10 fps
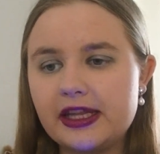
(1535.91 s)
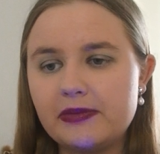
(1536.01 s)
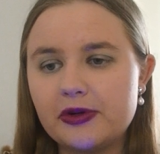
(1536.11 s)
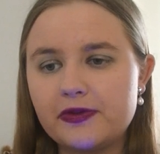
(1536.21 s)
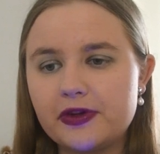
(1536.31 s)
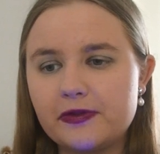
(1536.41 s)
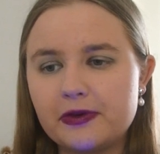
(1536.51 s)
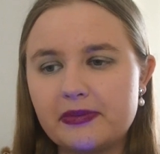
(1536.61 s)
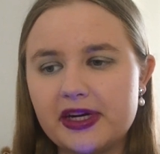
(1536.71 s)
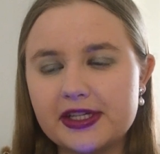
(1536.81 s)
they both heal
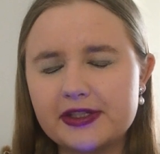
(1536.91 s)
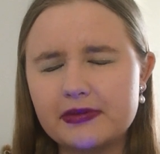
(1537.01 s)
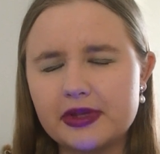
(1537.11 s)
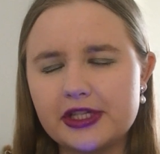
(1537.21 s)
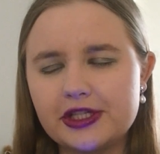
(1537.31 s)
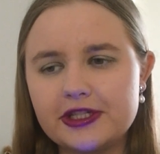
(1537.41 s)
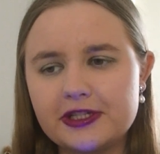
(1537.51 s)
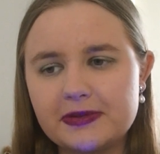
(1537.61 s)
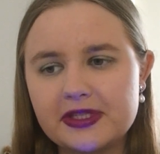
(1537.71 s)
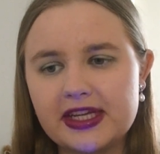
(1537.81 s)
from past
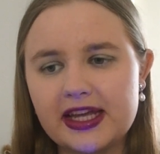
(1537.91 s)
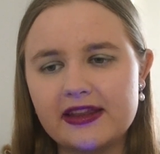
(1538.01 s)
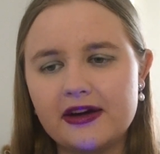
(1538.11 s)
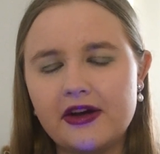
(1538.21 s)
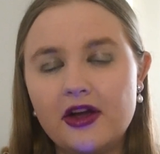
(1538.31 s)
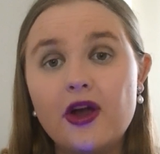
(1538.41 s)
relationships together.